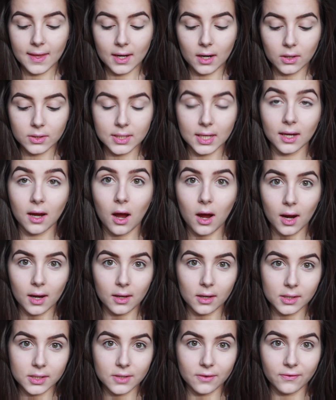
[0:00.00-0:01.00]
then I'll take
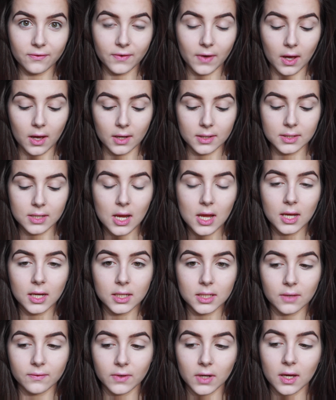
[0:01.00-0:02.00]
highlighter first,
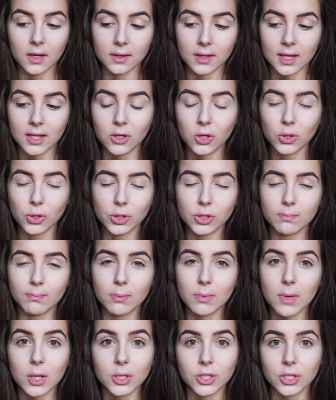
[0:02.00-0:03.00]
because I've learned that it looks
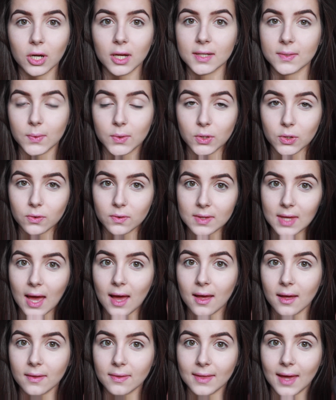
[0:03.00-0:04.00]
much nicer when you do
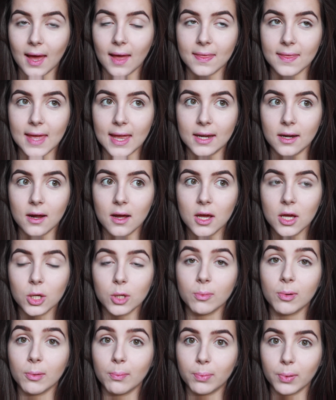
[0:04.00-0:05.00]
that, and then
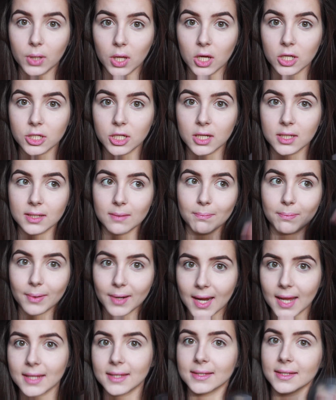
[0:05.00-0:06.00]
you put blush, because it
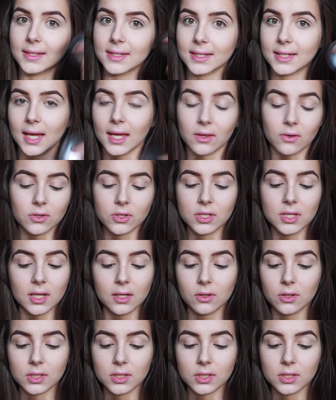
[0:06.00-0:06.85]
blends it together. I just think it